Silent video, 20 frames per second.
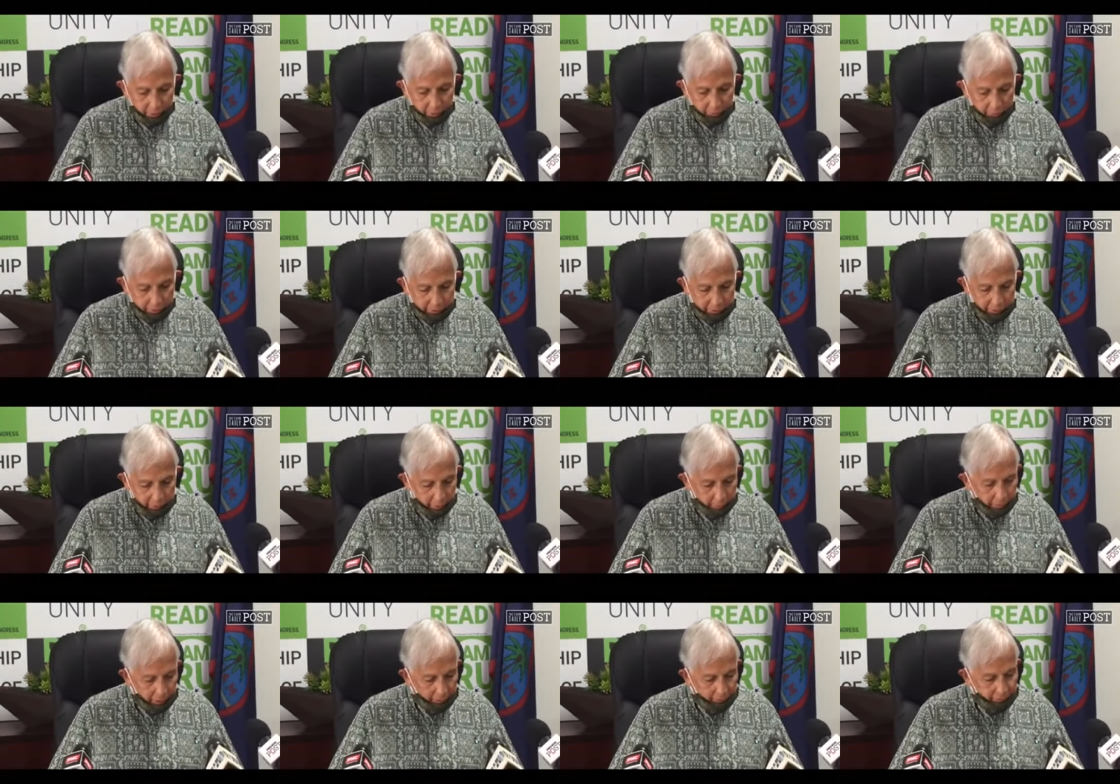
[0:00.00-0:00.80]
missing
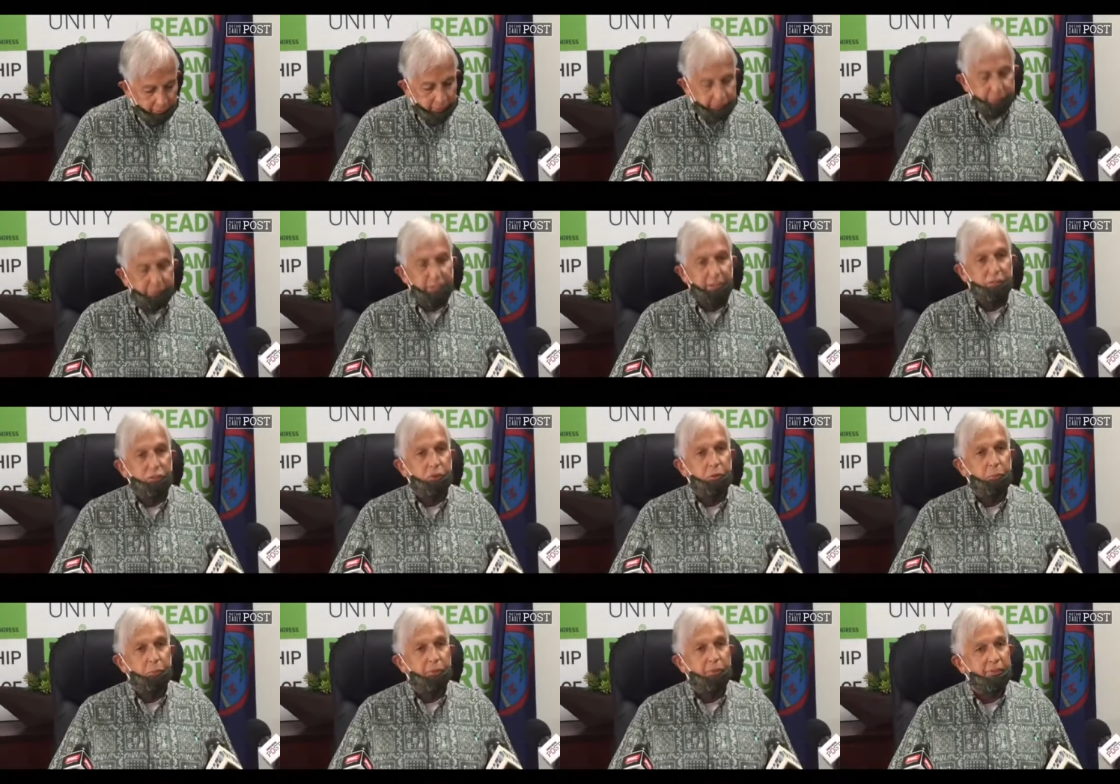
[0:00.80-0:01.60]
about
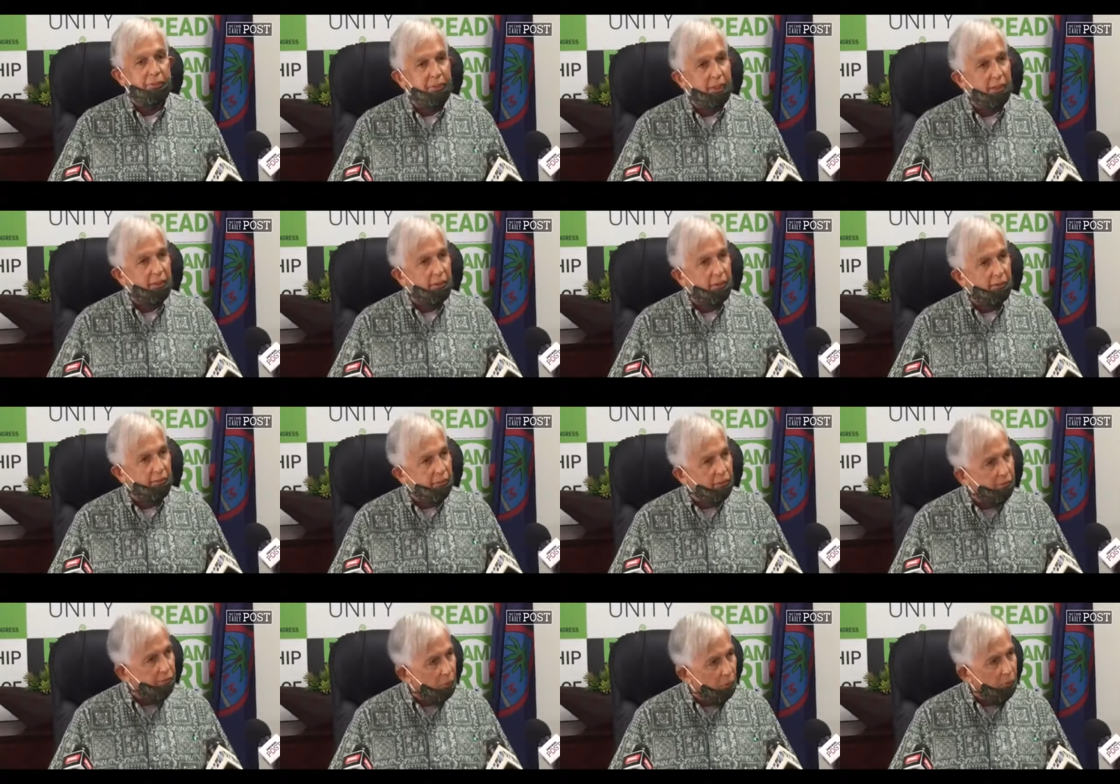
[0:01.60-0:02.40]
52% of
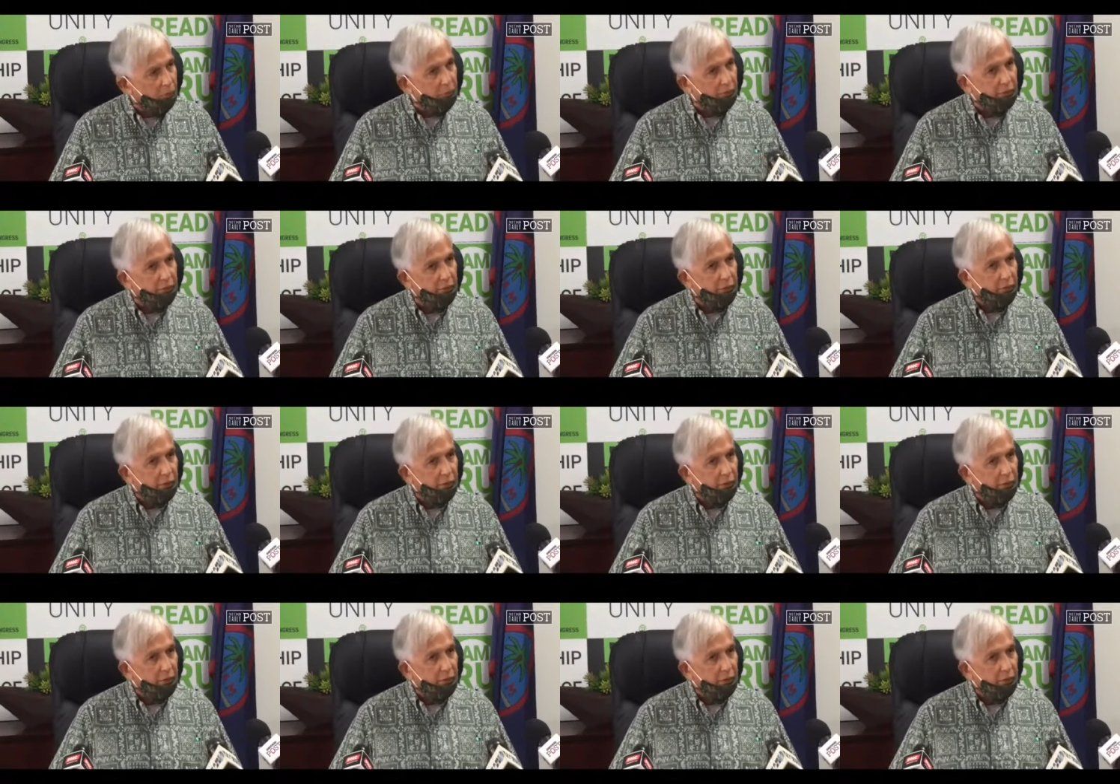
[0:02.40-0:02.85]
the votes